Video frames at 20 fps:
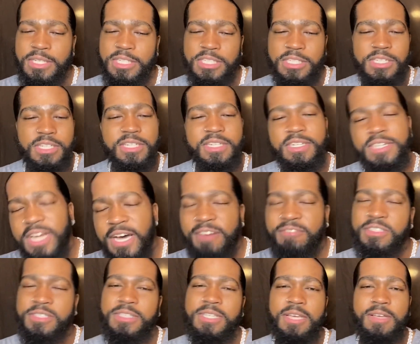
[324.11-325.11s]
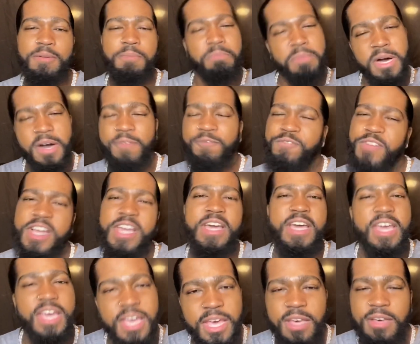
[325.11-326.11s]
She'll never take a
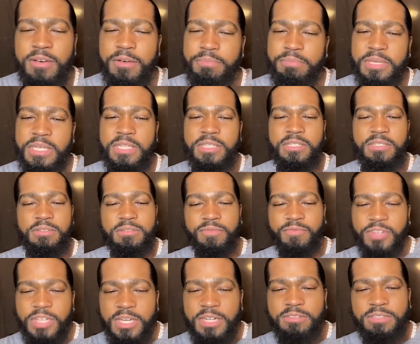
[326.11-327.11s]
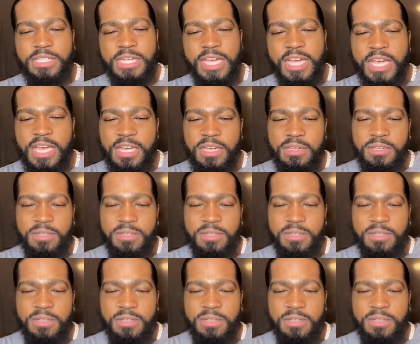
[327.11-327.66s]
motherfucking L, bitch. Feel what I'm saying?